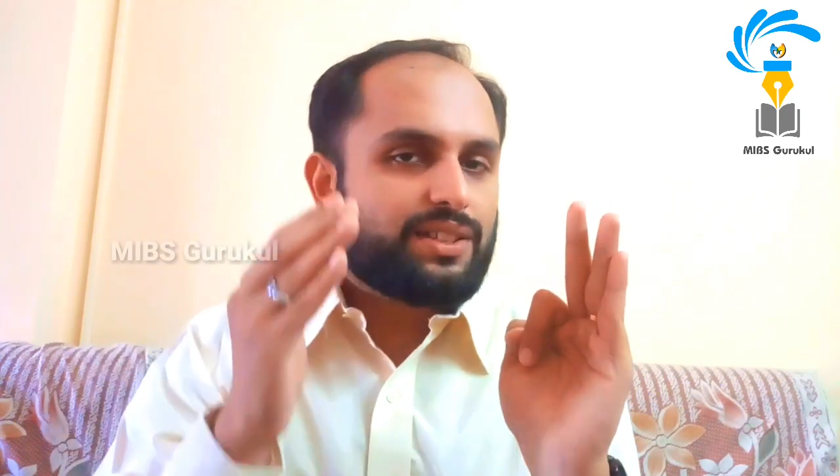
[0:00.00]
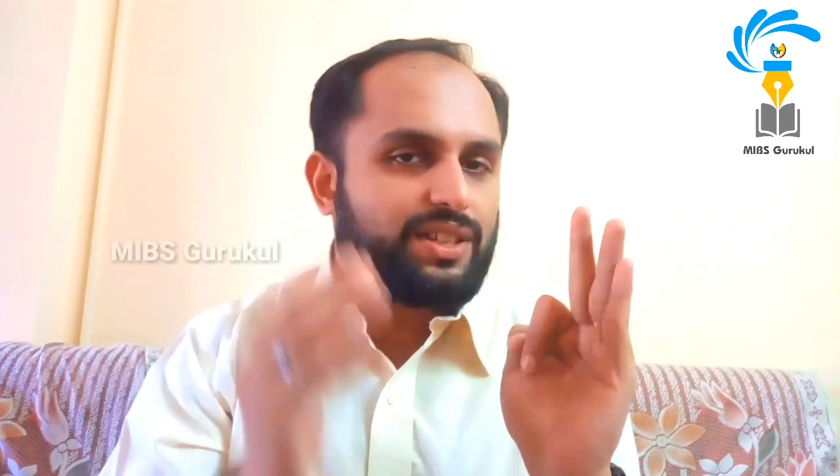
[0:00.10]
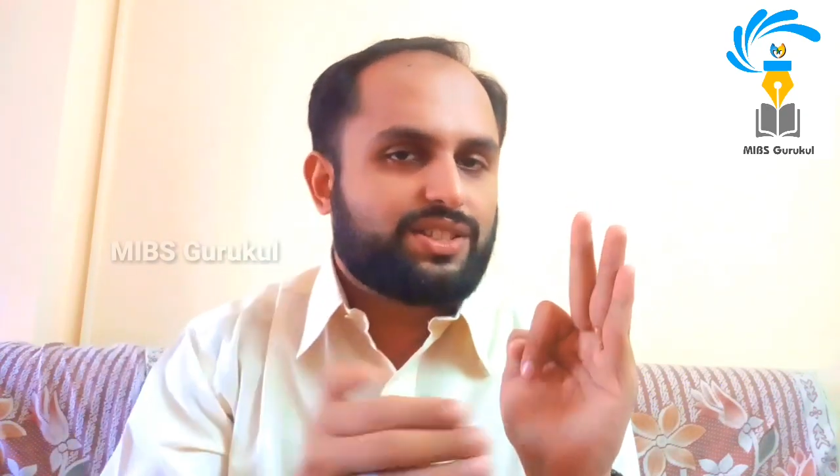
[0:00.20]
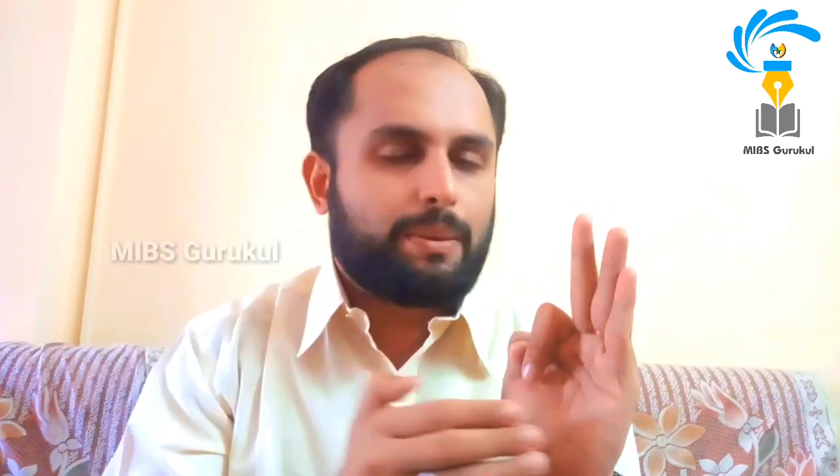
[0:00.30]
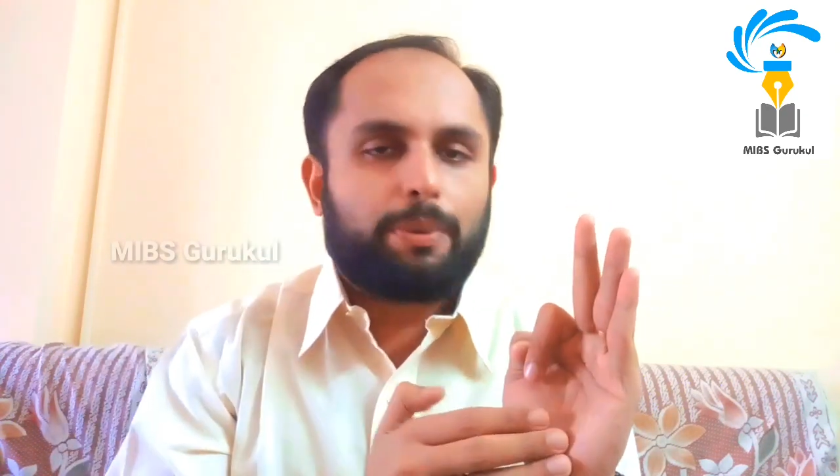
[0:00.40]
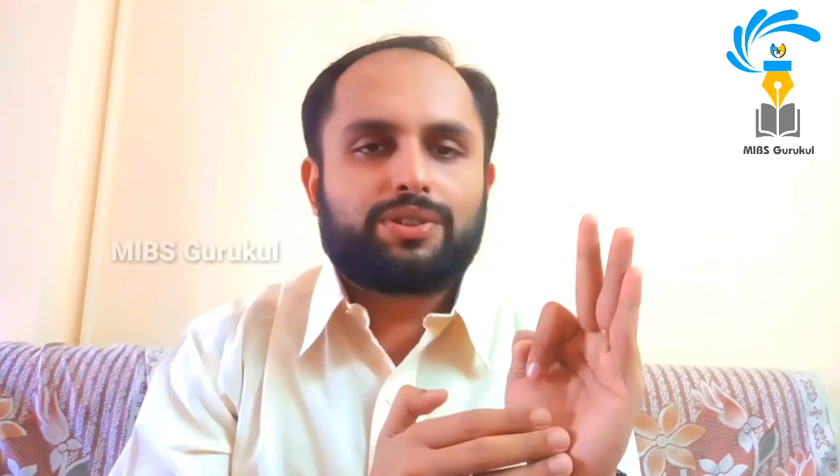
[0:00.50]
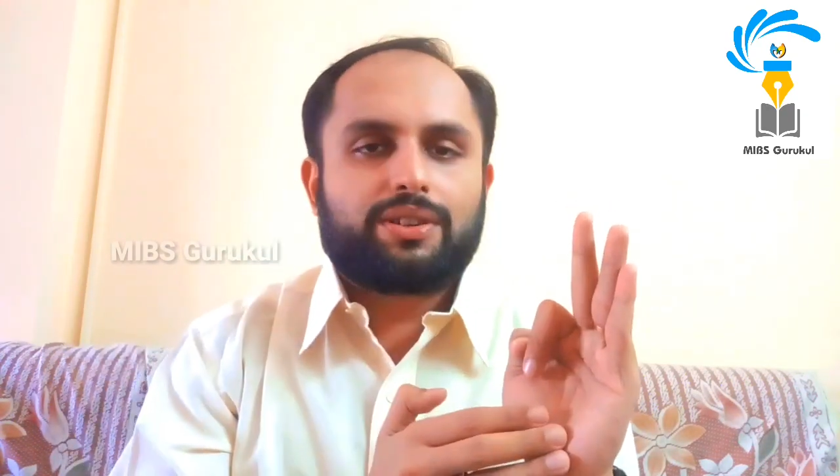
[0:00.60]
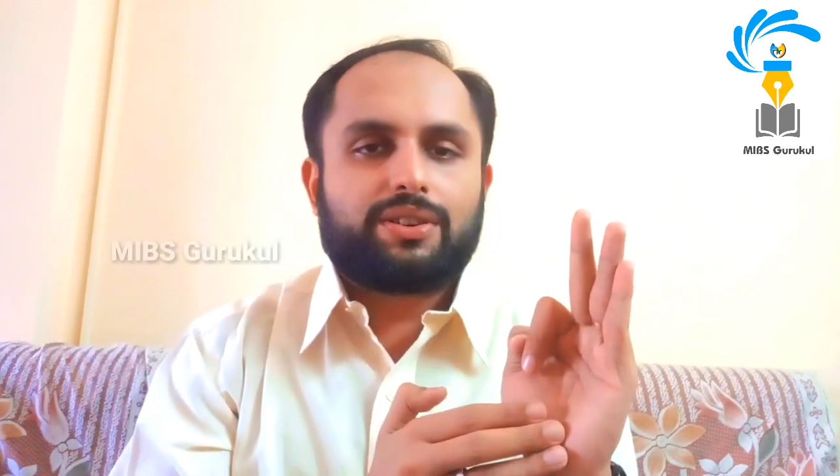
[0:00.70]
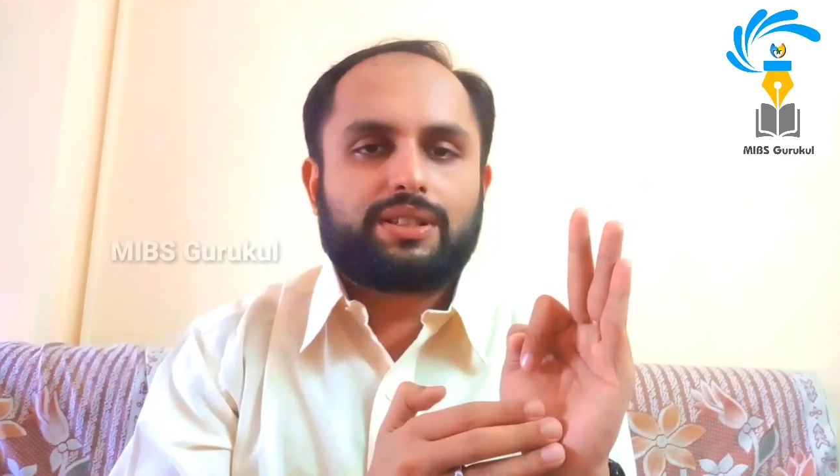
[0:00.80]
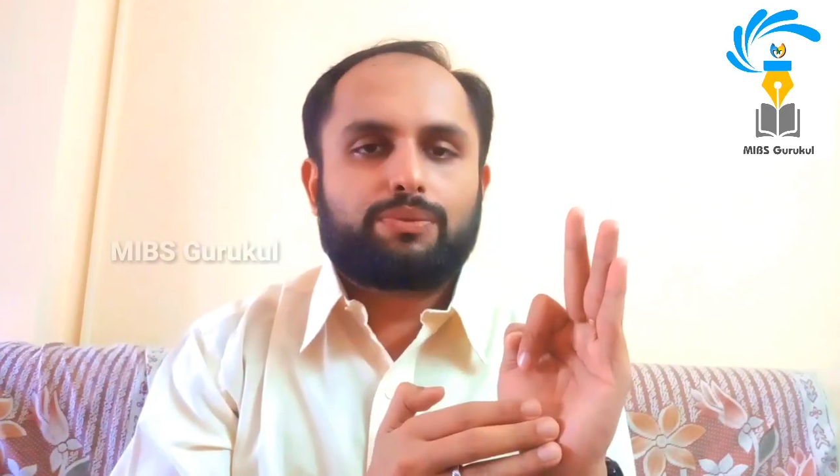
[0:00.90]
such
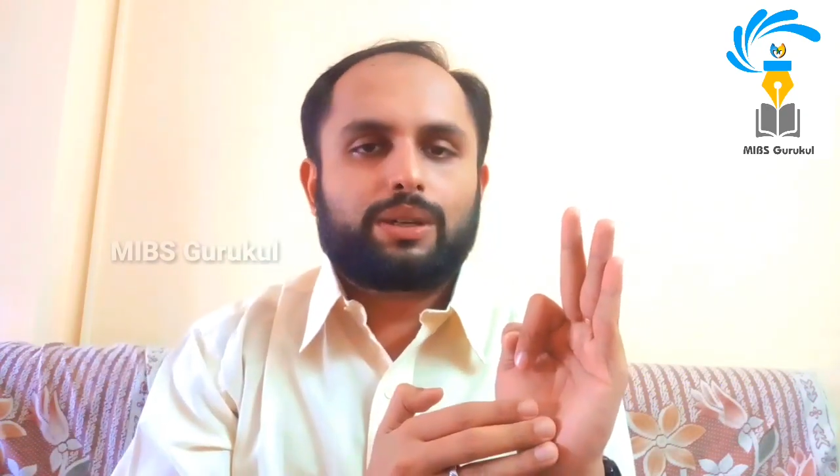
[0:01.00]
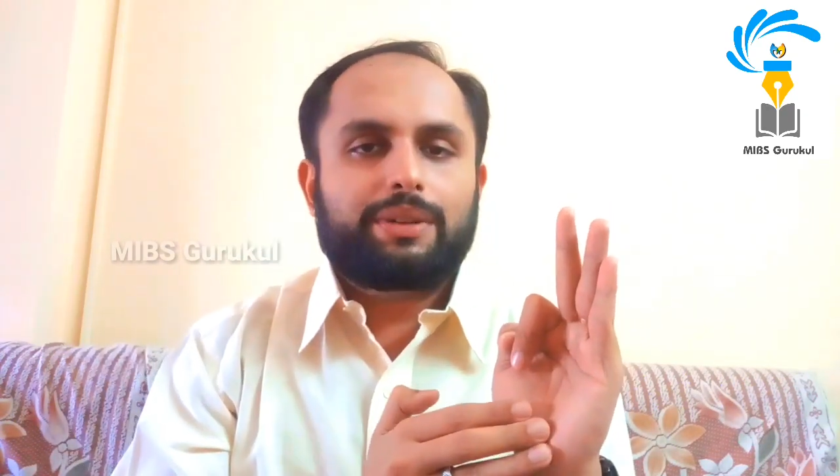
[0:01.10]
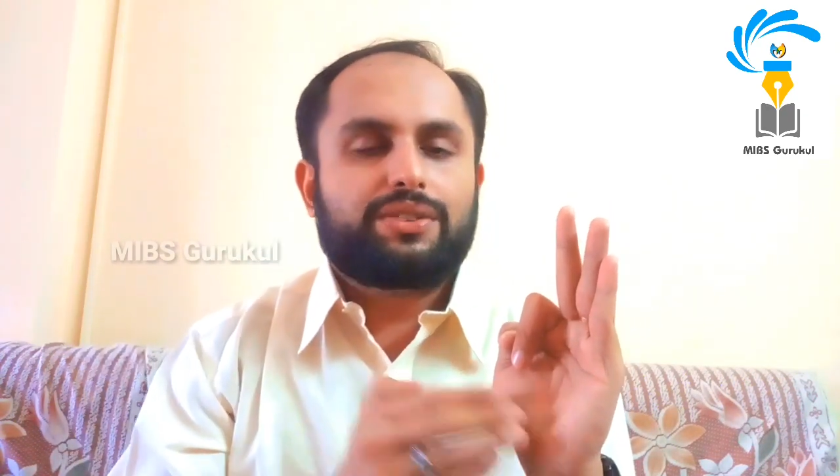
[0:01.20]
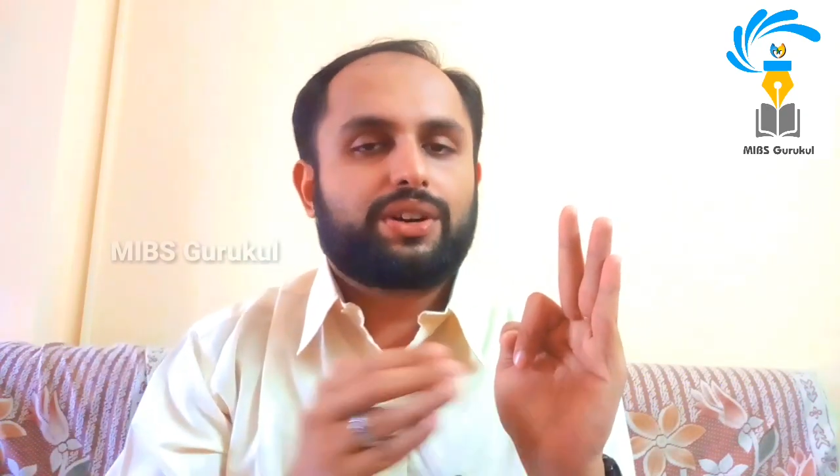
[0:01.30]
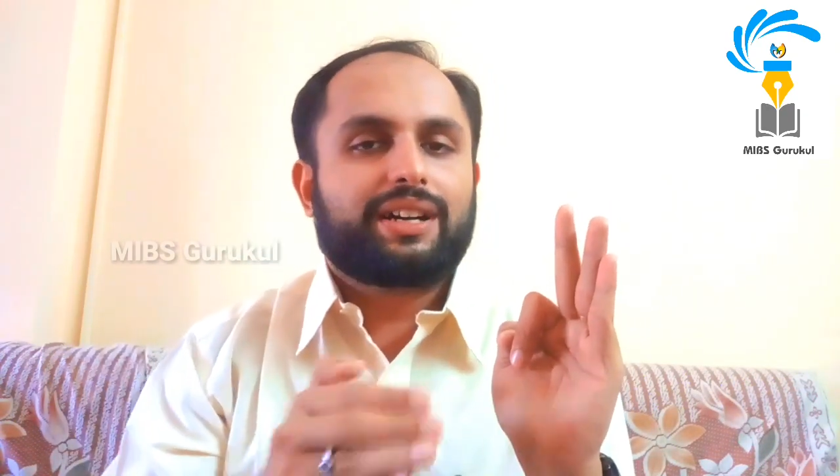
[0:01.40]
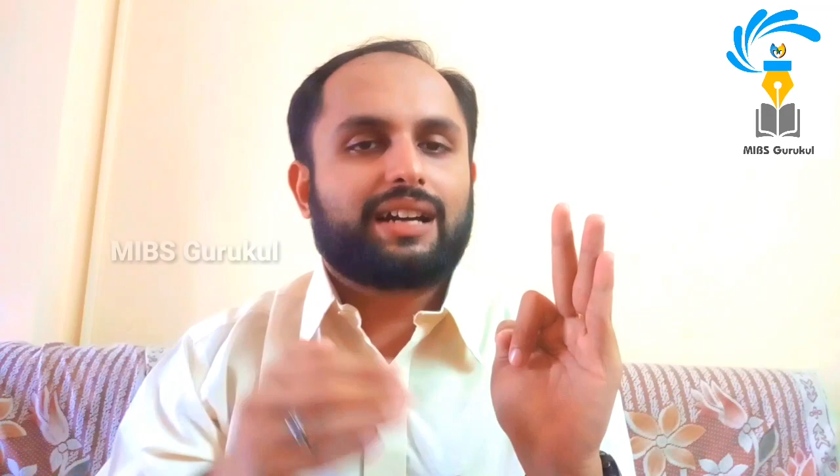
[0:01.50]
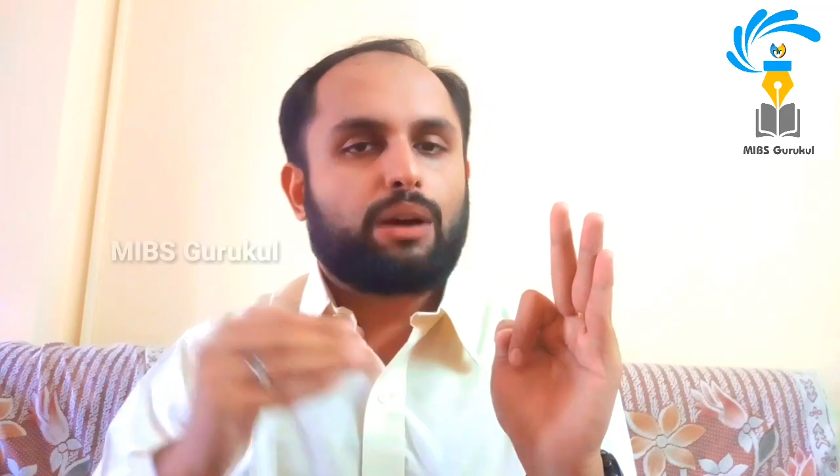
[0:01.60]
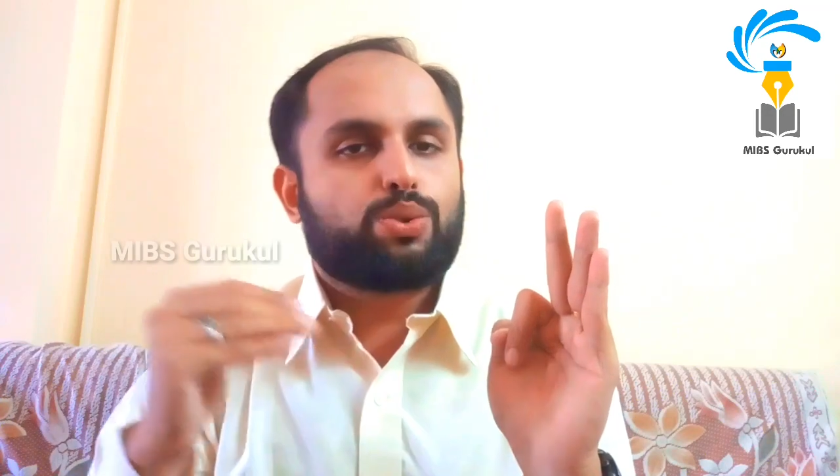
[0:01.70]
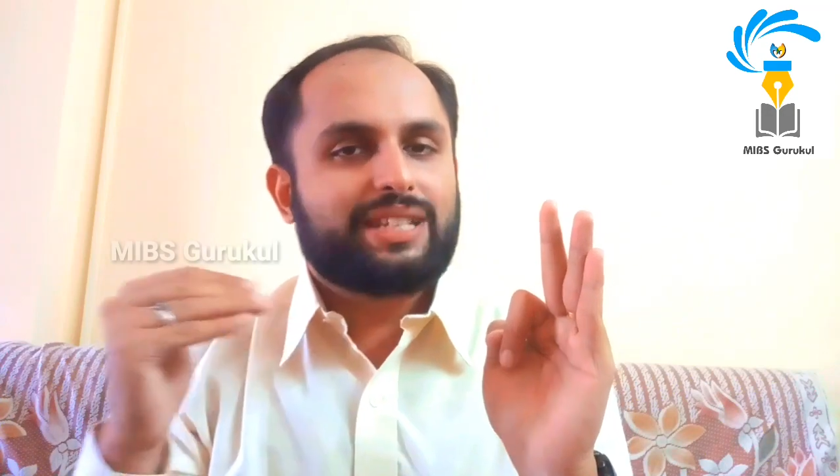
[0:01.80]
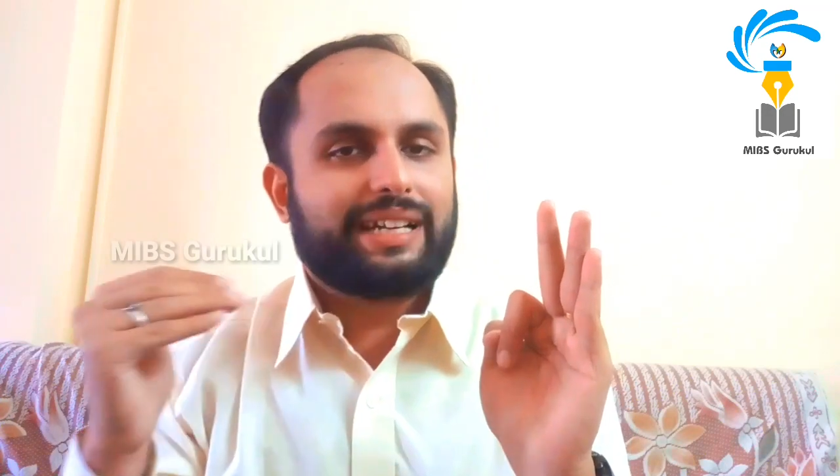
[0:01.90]
depository receipt will be traded
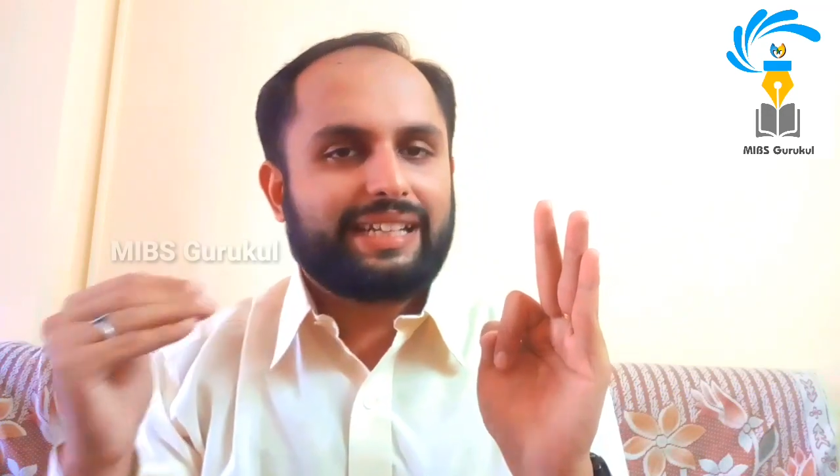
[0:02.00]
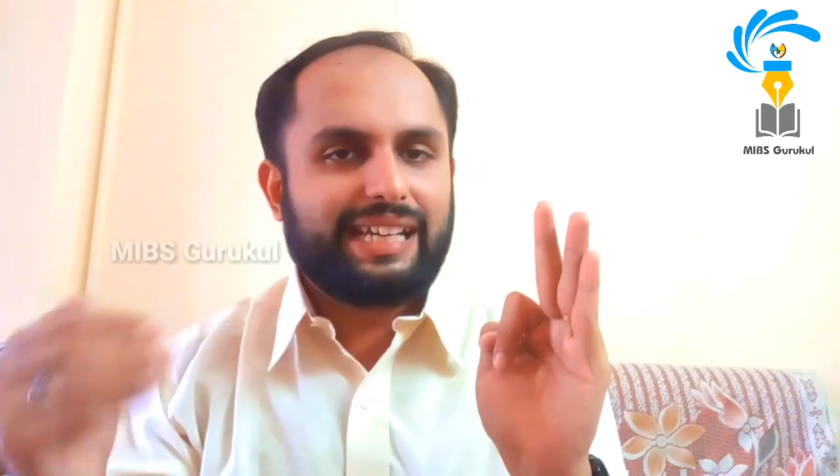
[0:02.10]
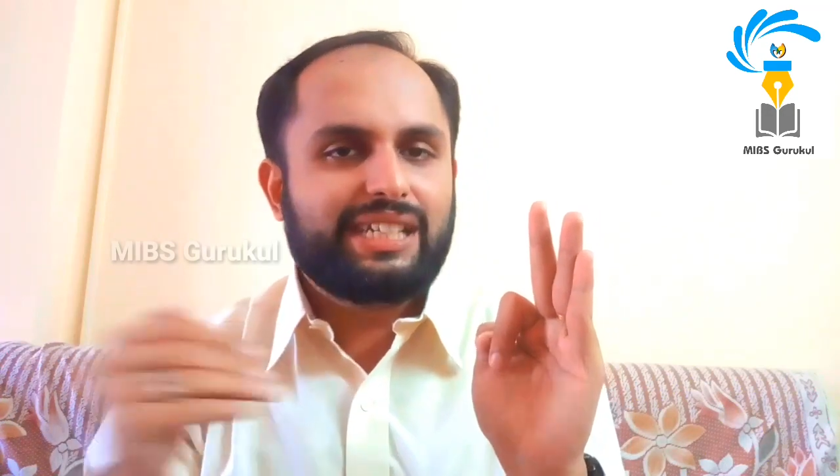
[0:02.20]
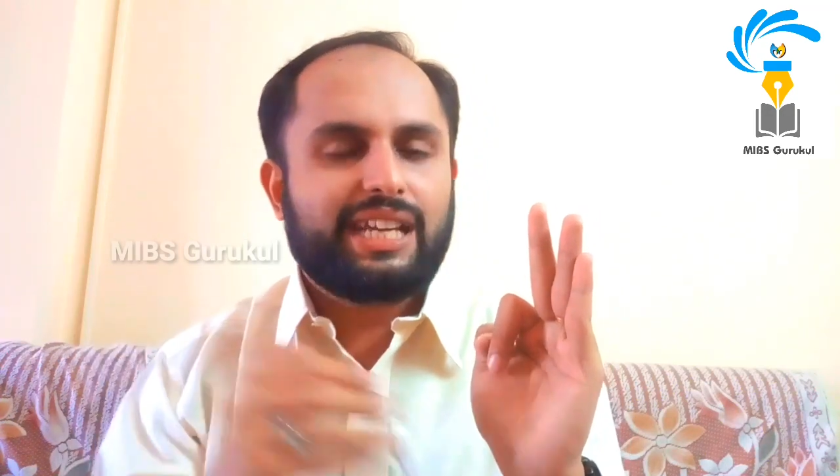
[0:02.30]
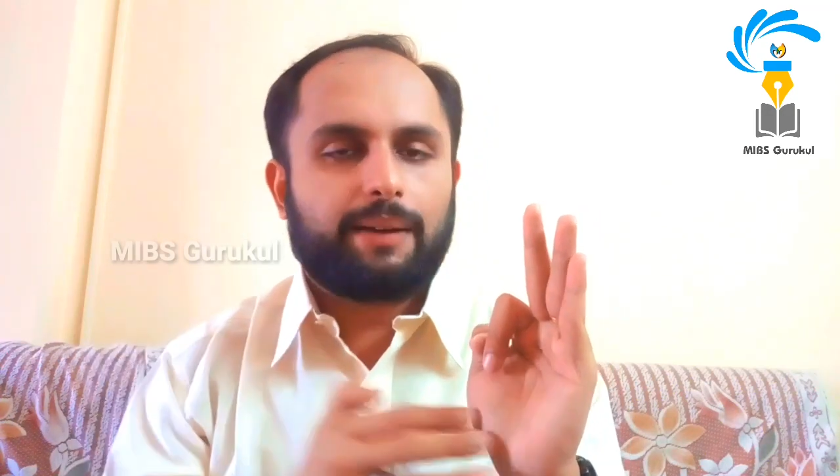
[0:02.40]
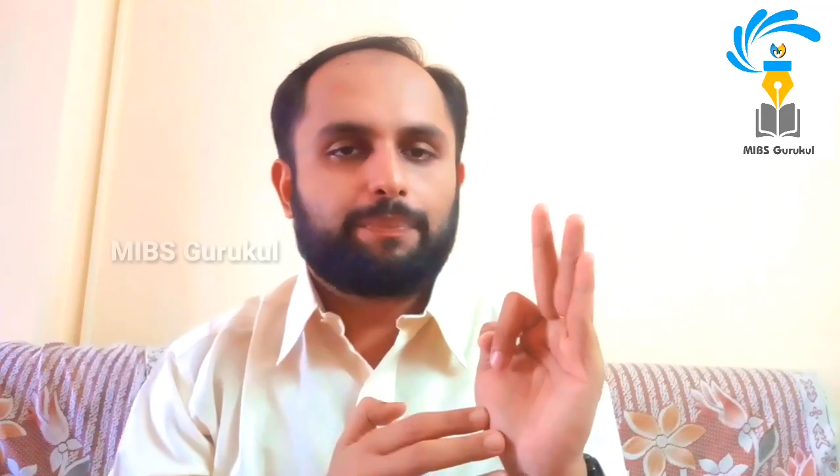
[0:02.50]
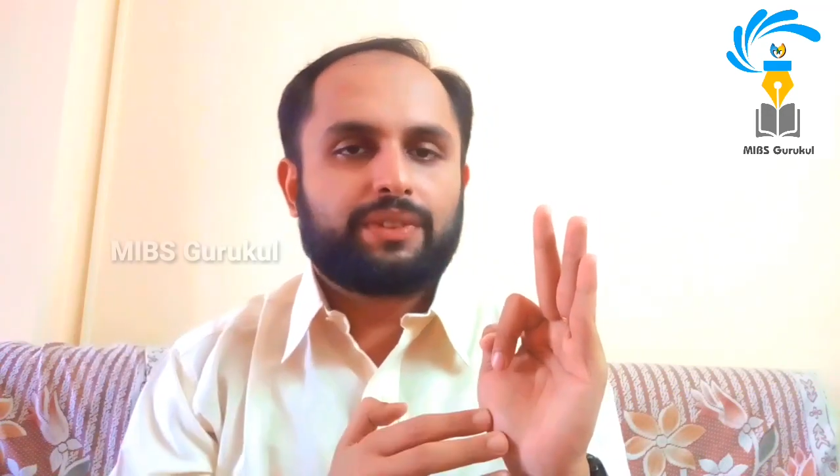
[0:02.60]
outside India.